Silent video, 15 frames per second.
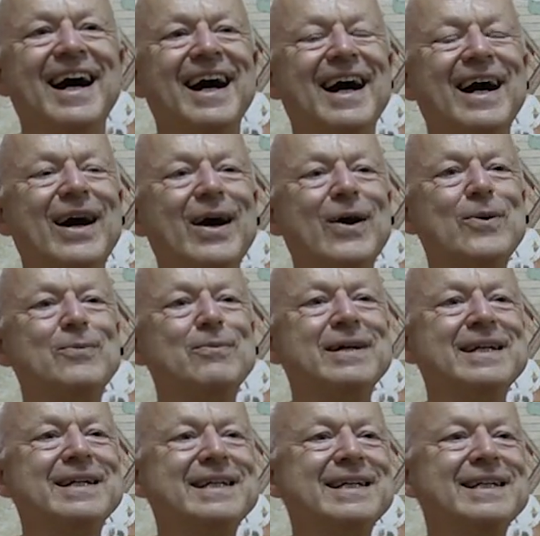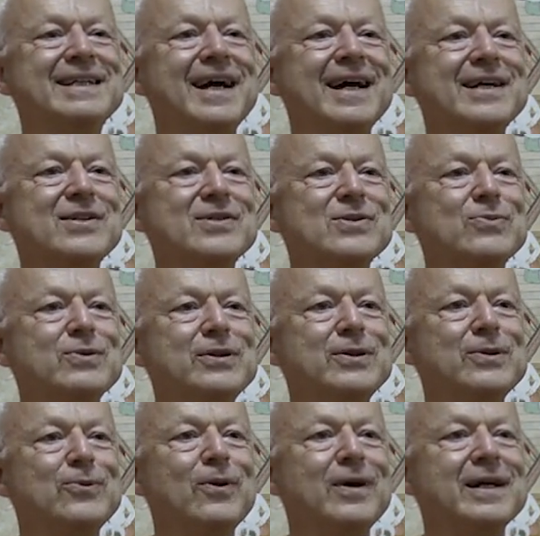How many nights would
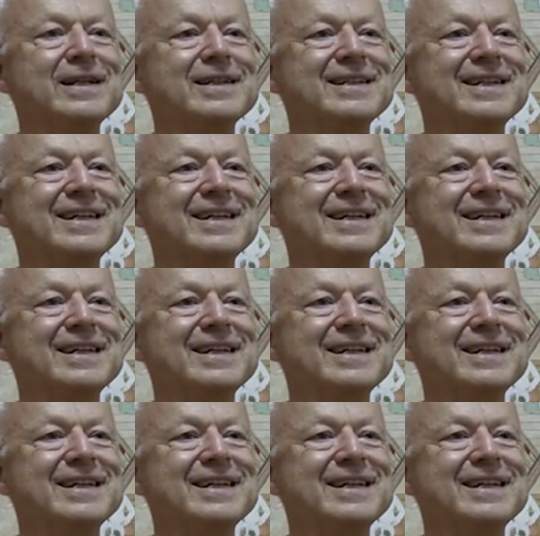you want?